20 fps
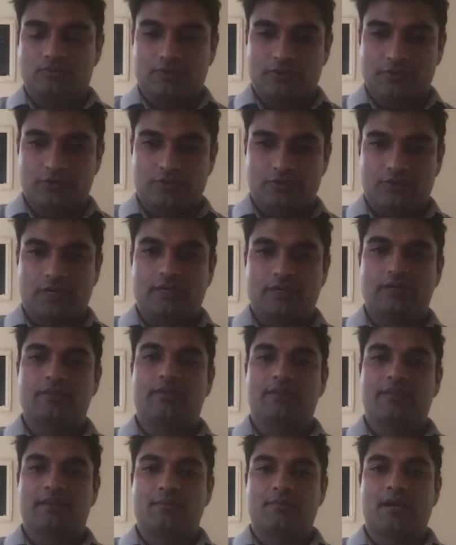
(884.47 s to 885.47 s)
first trying to
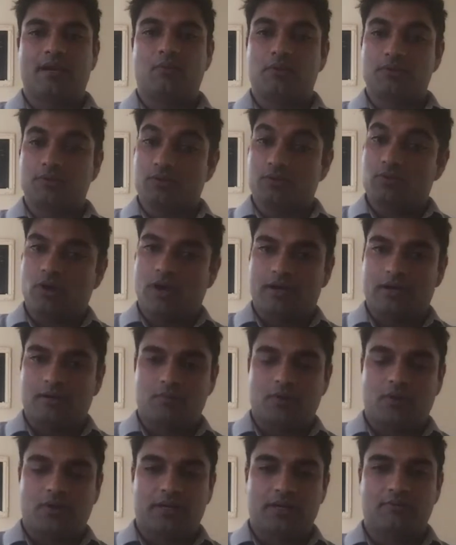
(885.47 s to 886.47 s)
think about what your product
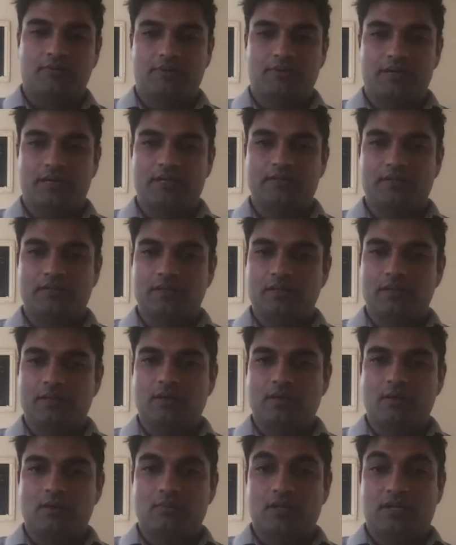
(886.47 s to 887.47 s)
market fit is.
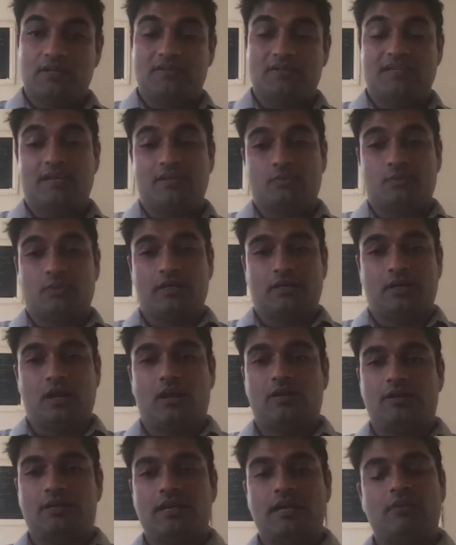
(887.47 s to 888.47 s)
Because guess what, Collin?